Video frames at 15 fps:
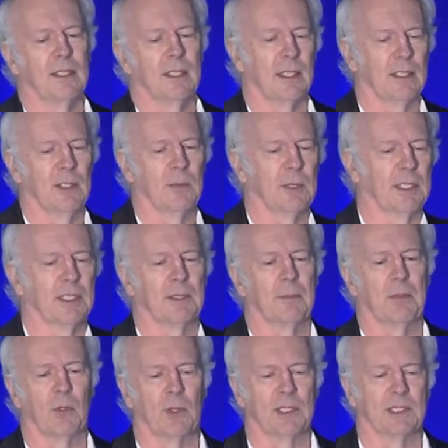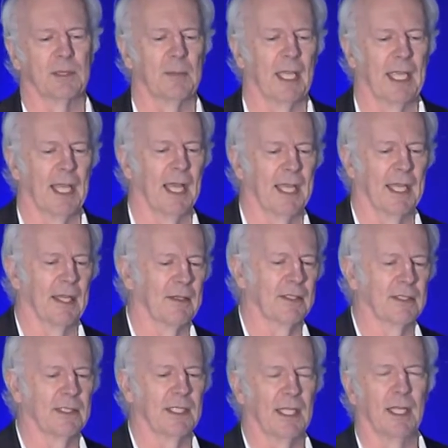And you want to deploy some AI out
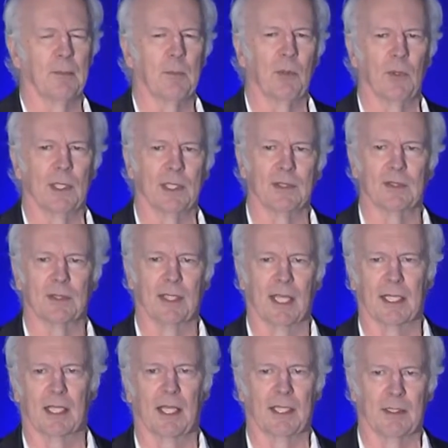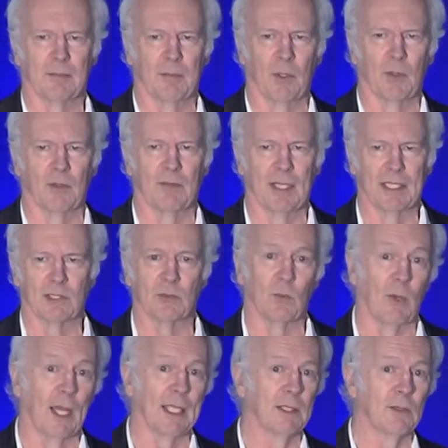into the endpoint. So that kind of motivates
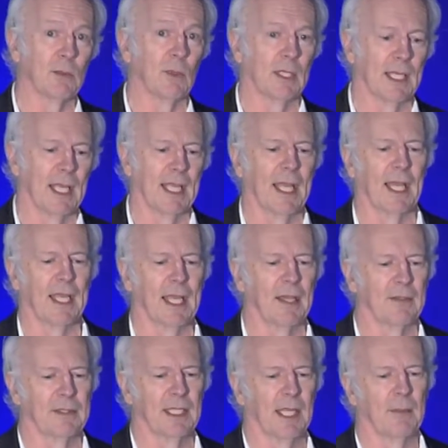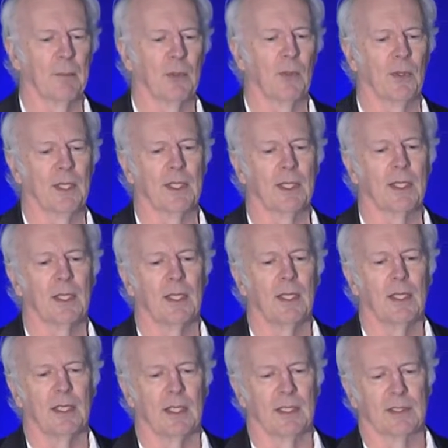why you'd want AI out in the endpoint
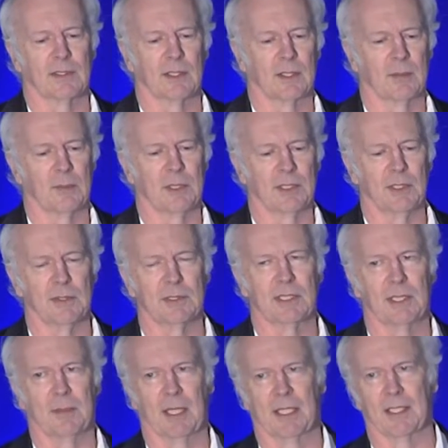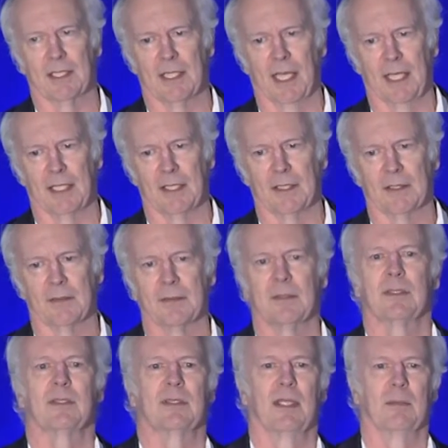it's going to reduce the amount of data,
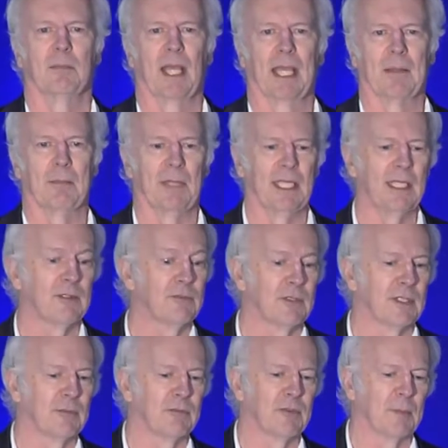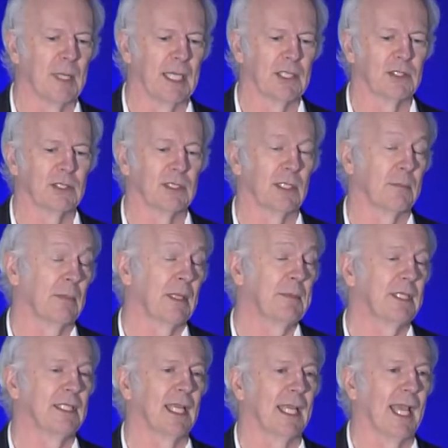send back meaningful information, and
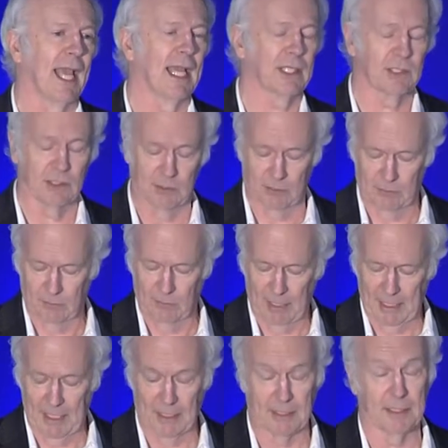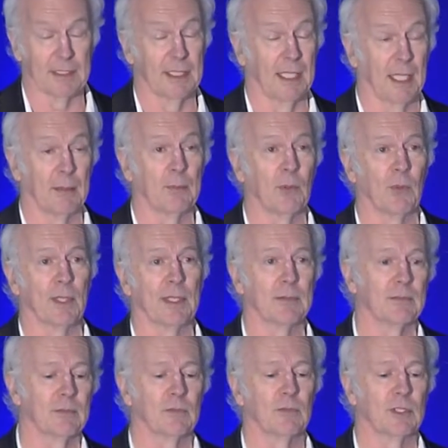maybe take action right out at the endpoint,
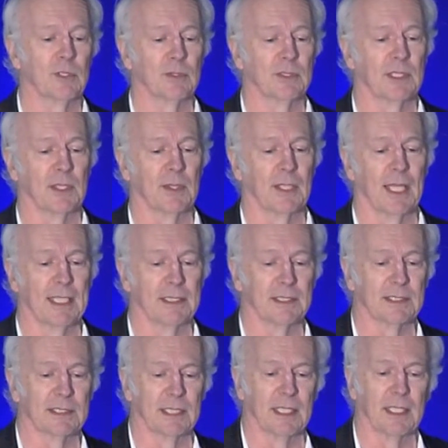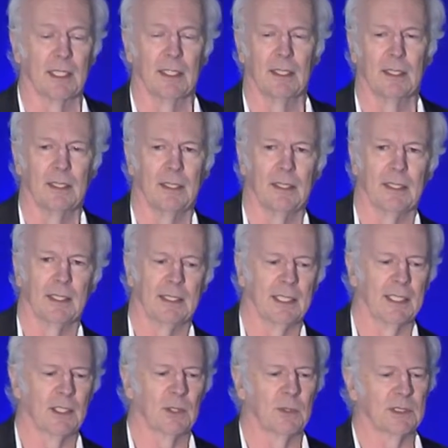reducing your latency. And
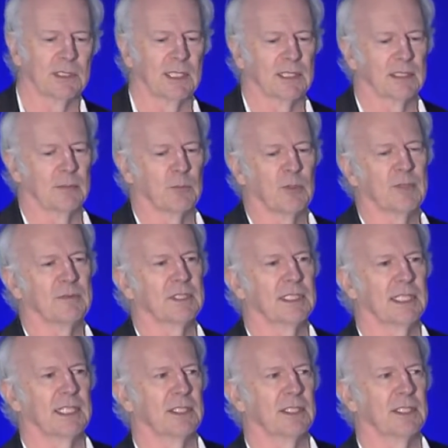then, of course, there's some privacy